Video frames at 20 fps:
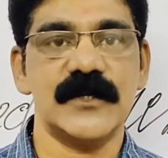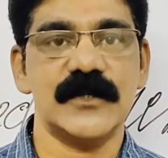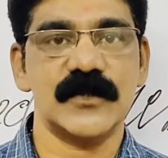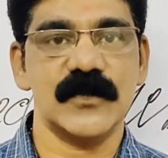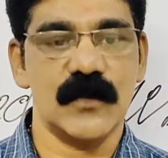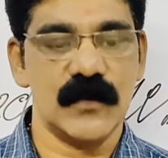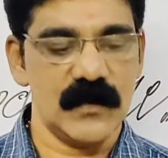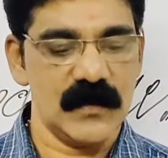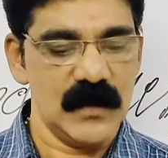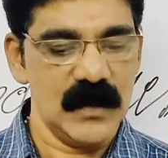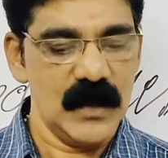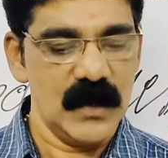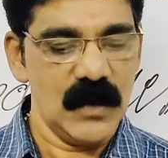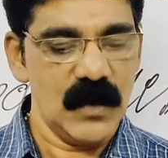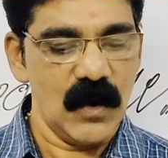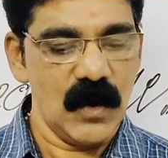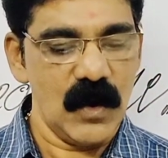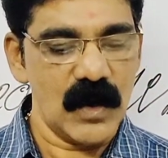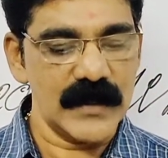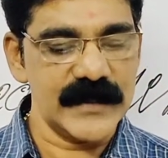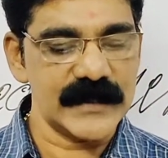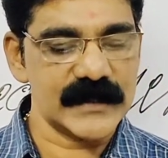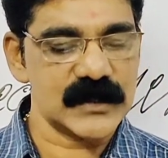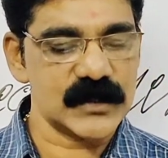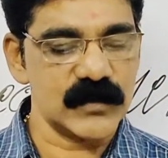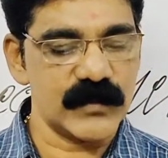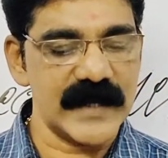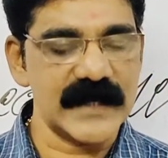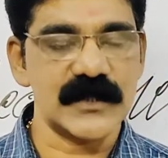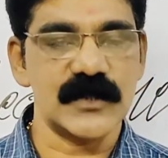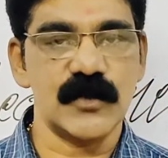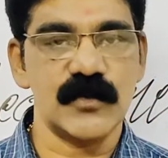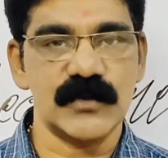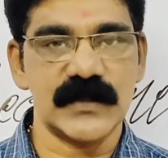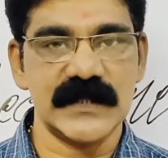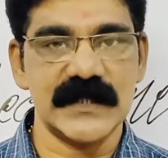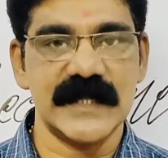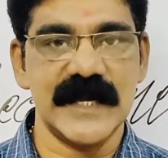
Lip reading: So all the students, you see